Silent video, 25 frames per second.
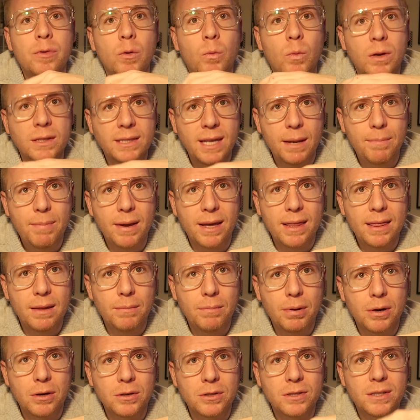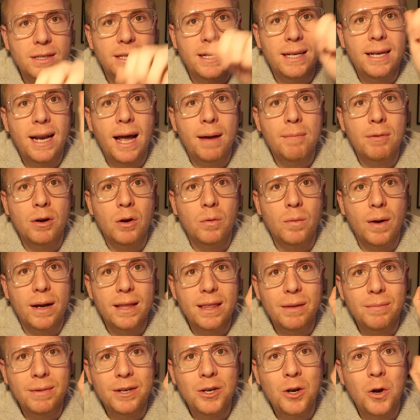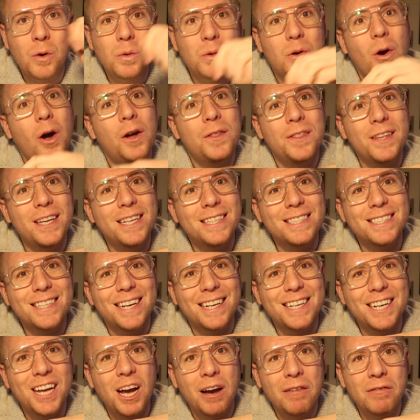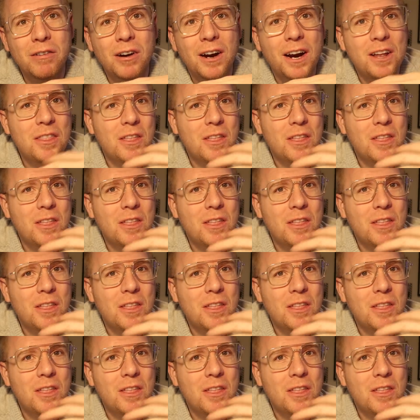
Once I pick the person, I'm gonna write them a note on the inside cover.